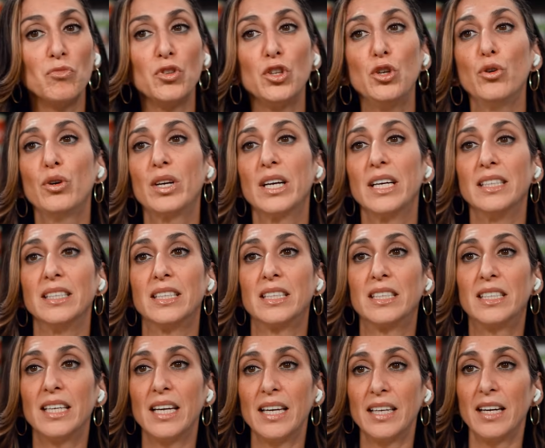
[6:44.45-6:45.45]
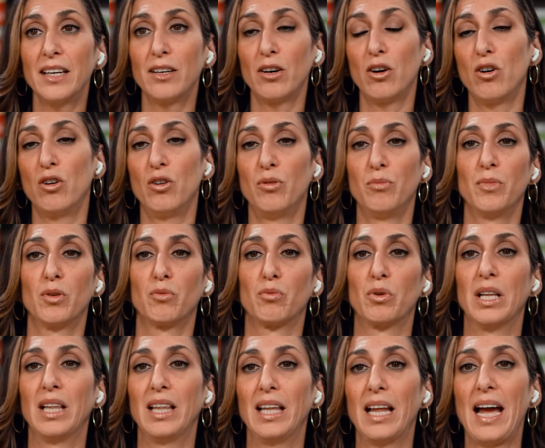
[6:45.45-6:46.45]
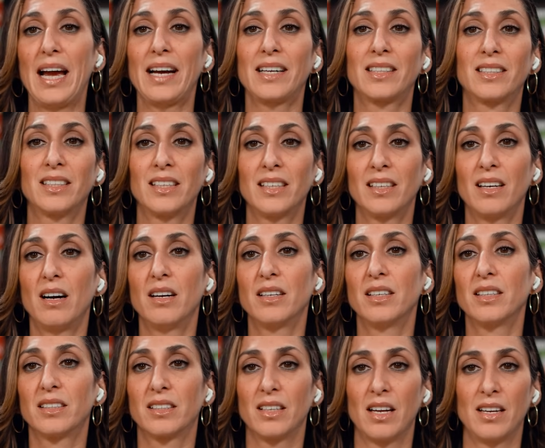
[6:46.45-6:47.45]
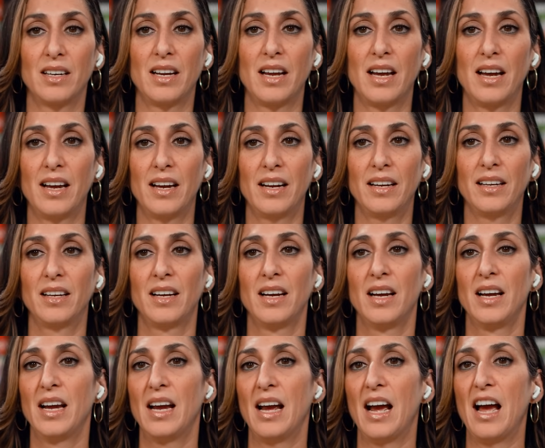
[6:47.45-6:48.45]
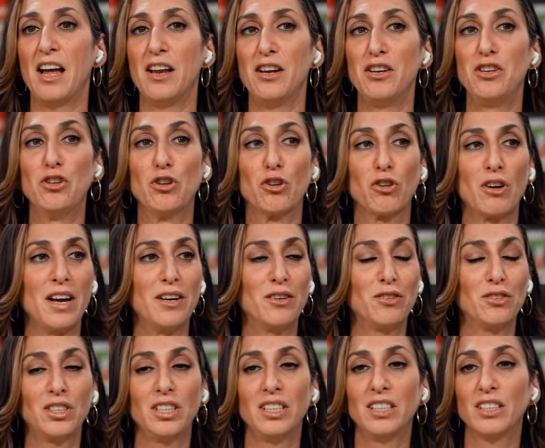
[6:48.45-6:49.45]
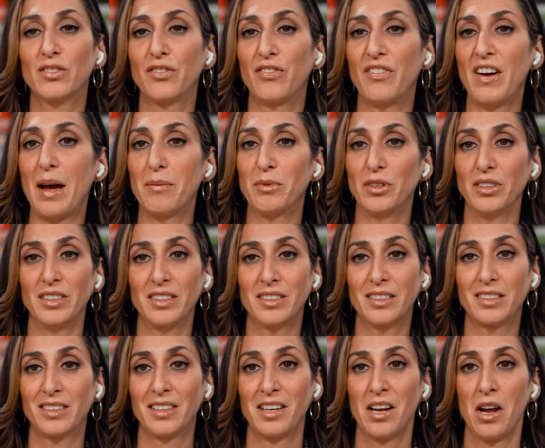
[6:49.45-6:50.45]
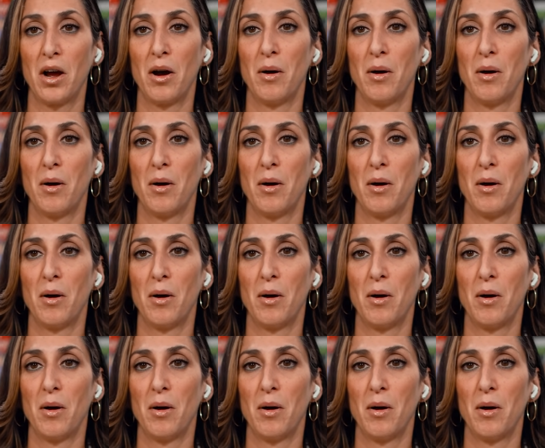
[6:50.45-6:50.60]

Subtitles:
you can sit at home relaxing on a Sunday and your energy is fabulous.